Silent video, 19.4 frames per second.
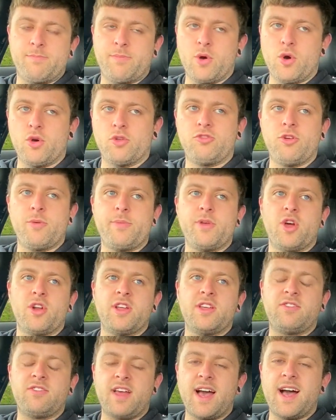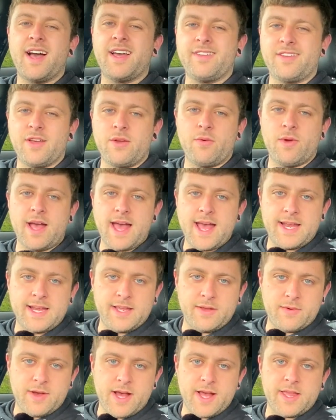but to be honest, I do
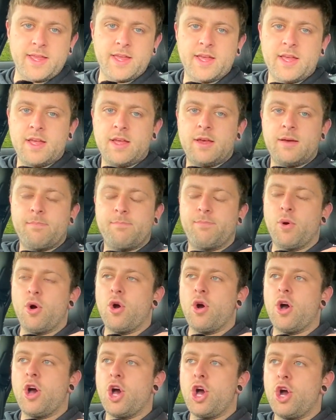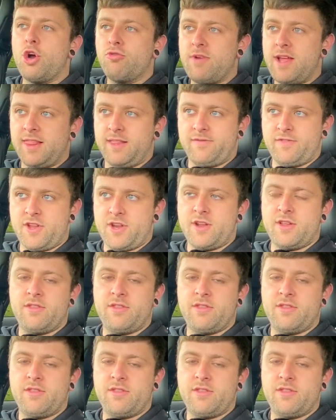anyway, but irrelevant.